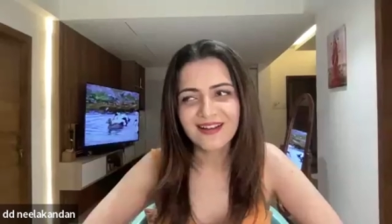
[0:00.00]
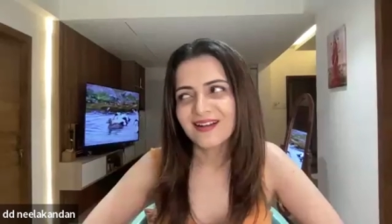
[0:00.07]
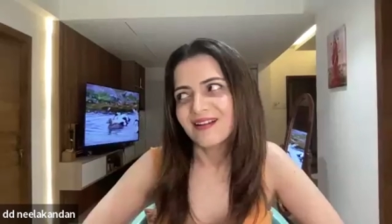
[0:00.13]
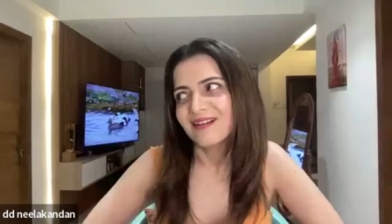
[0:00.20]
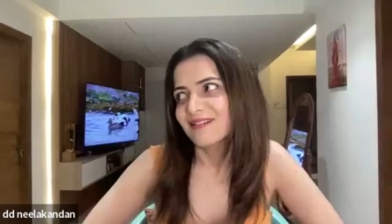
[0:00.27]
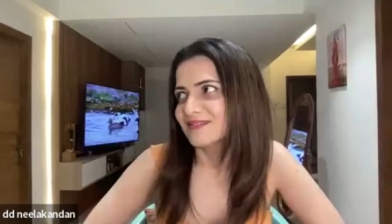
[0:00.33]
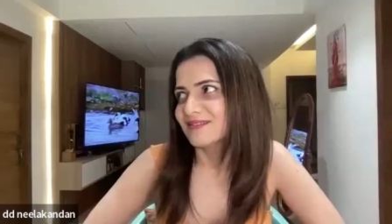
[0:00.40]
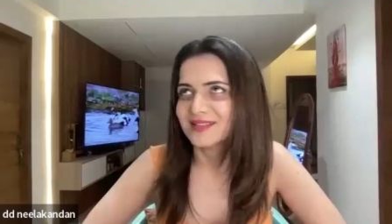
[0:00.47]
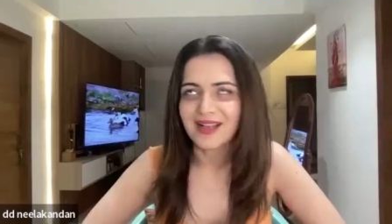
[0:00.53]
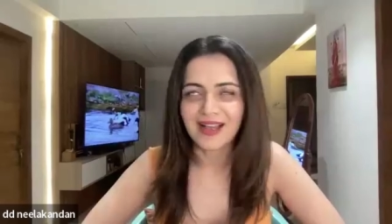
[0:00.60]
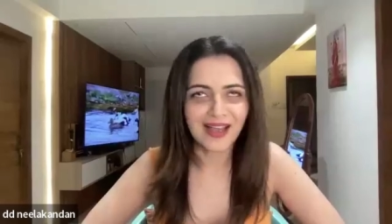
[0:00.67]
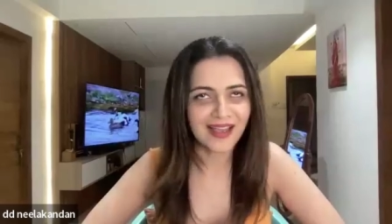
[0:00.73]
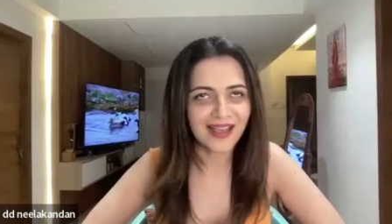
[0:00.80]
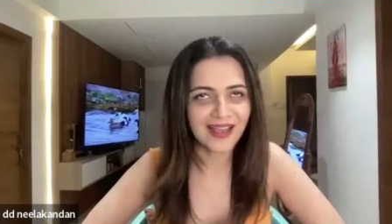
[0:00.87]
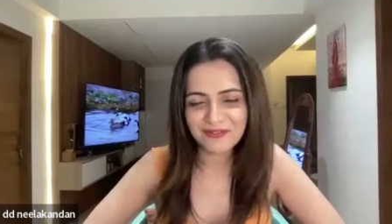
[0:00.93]
I
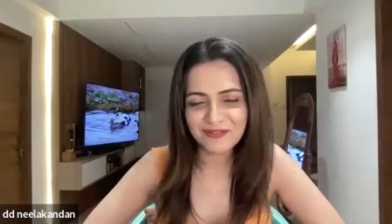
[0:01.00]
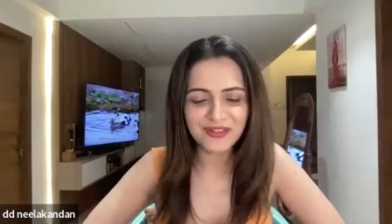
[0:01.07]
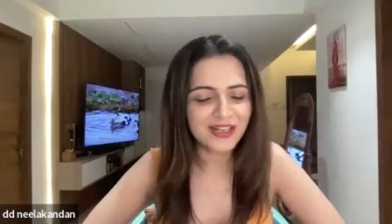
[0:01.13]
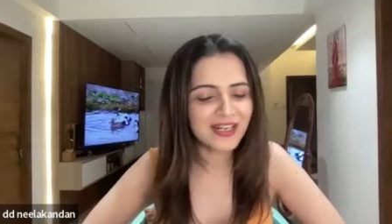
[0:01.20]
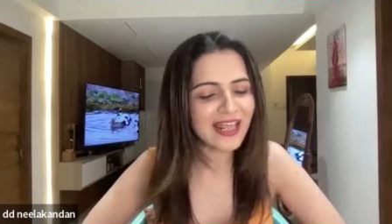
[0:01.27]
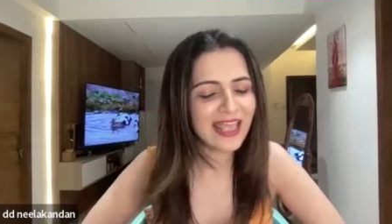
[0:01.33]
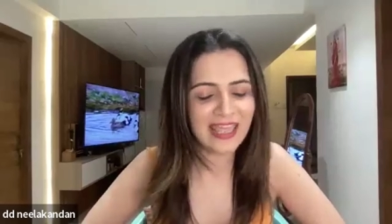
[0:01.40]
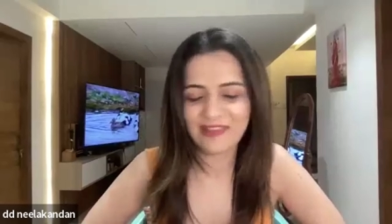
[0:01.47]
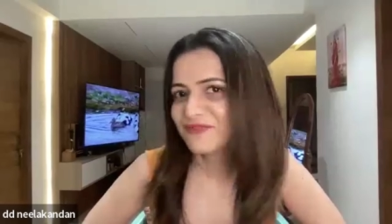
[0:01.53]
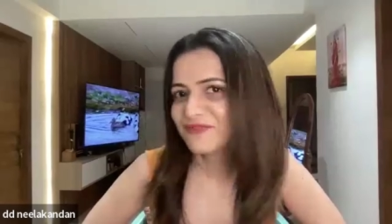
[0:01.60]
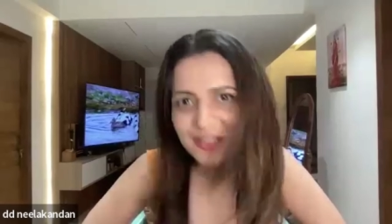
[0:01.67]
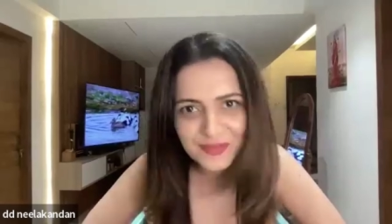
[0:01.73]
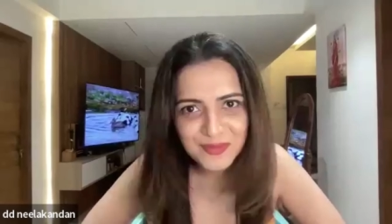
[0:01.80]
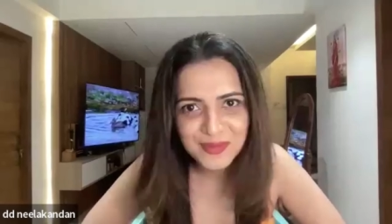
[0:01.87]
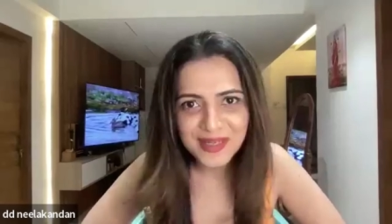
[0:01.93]
have fun
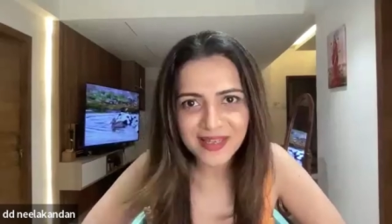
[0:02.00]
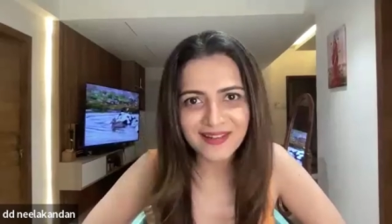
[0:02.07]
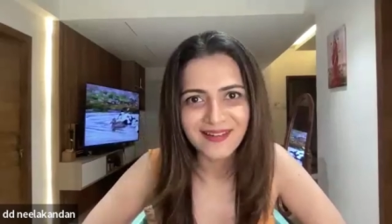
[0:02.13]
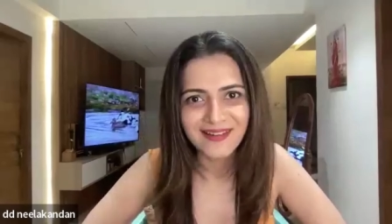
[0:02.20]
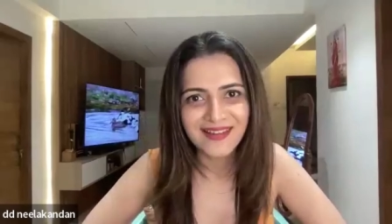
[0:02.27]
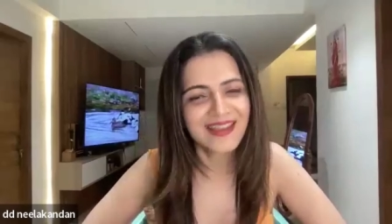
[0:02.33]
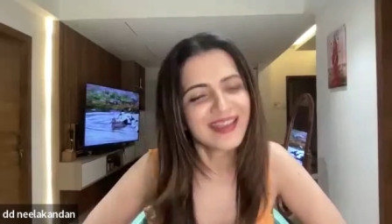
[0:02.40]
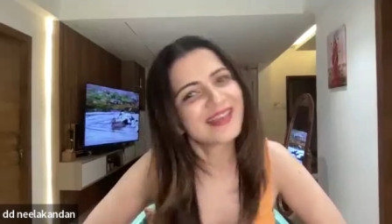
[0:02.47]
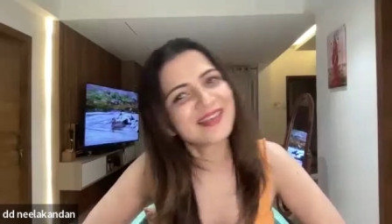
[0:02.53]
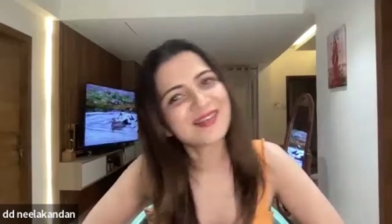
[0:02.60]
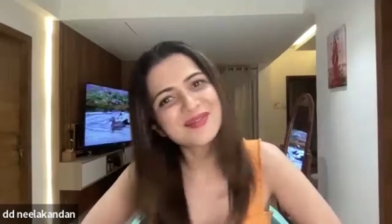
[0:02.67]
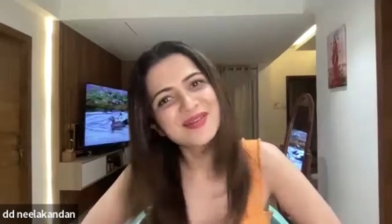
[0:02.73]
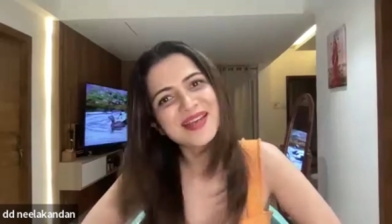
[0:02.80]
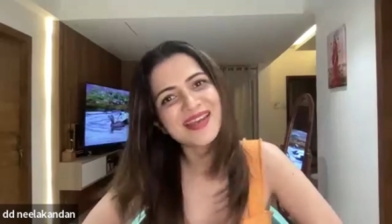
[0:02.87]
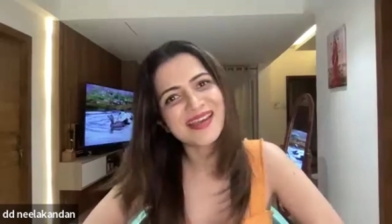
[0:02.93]
everywhere,
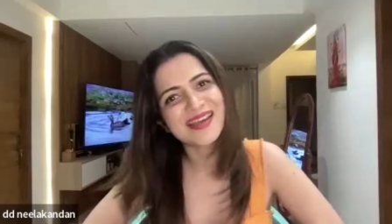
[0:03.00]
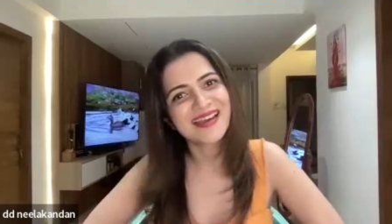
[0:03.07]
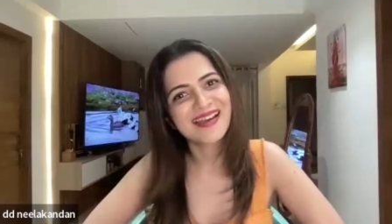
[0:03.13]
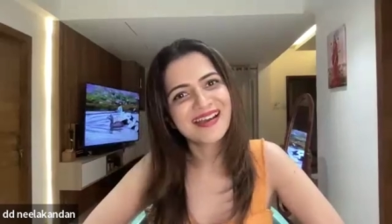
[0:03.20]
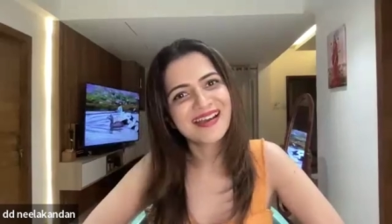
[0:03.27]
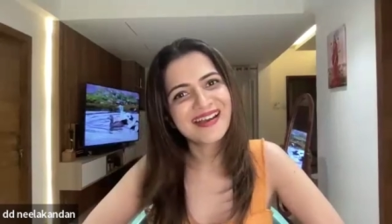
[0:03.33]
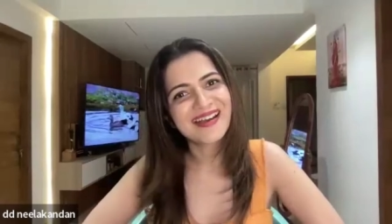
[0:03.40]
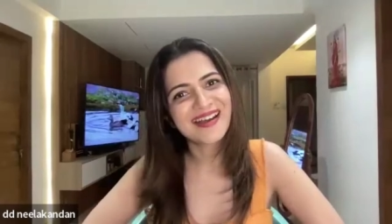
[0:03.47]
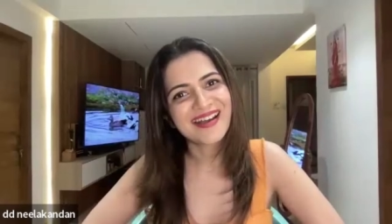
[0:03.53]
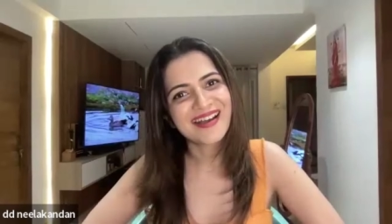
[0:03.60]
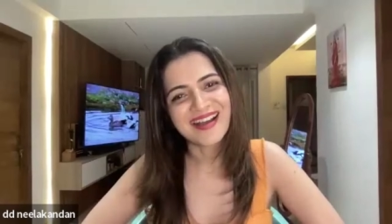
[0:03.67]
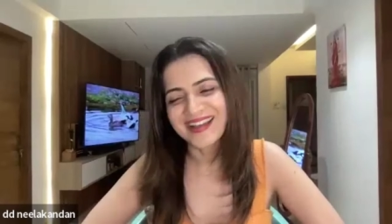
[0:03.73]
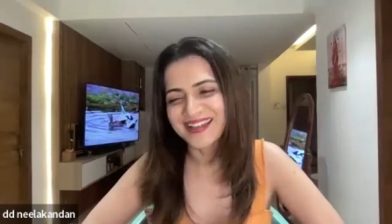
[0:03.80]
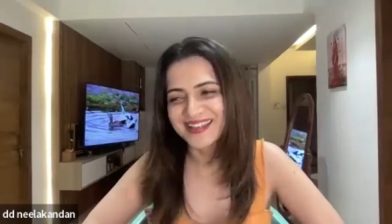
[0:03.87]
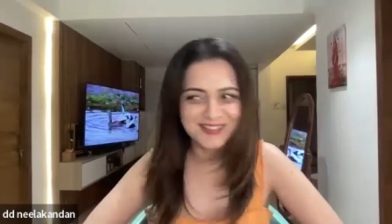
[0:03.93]
anywhere.
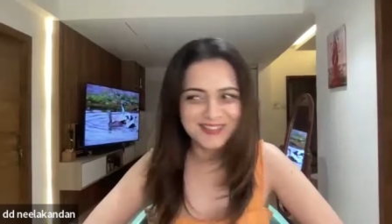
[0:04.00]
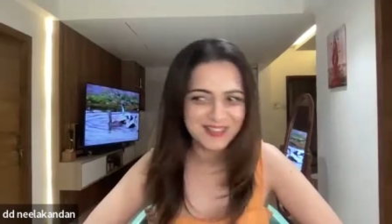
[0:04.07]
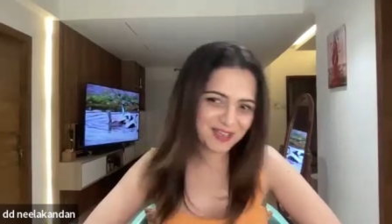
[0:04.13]
I can